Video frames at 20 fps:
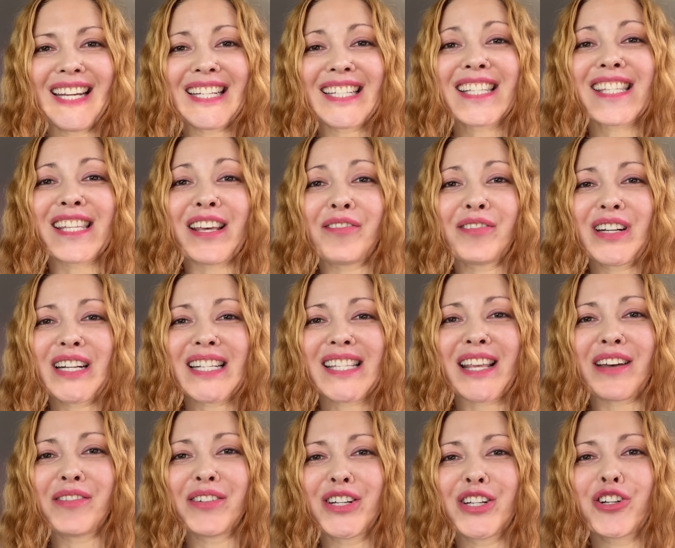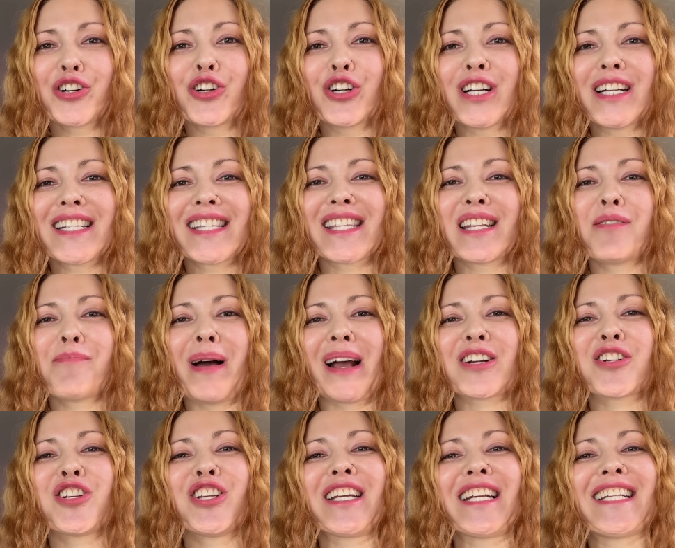It's 77 degrees and I'm
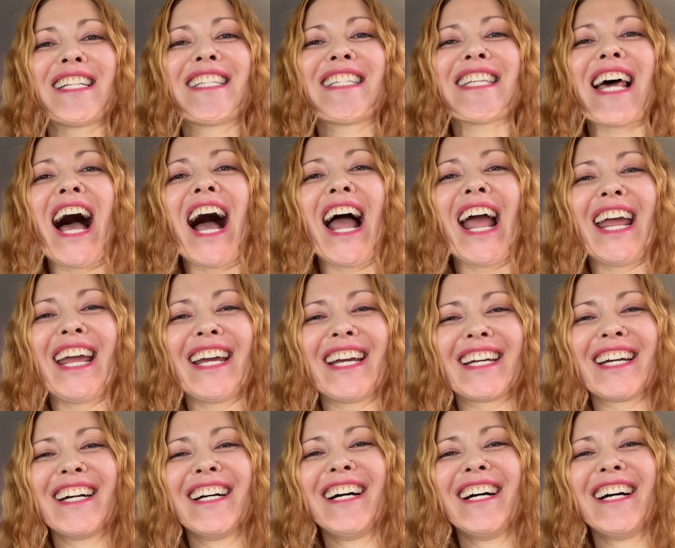actually dying